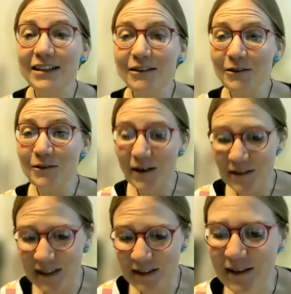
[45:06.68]
stick with what I
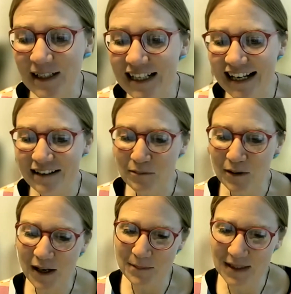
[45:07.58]
was doing, and
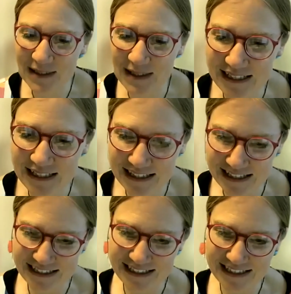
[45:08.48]
perhaps in
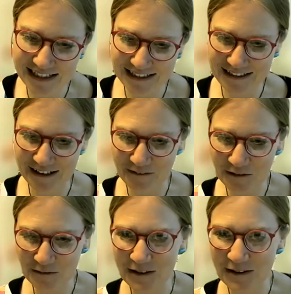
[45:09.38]
the discussion
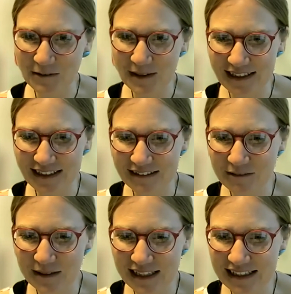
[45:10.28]
afterwards, we can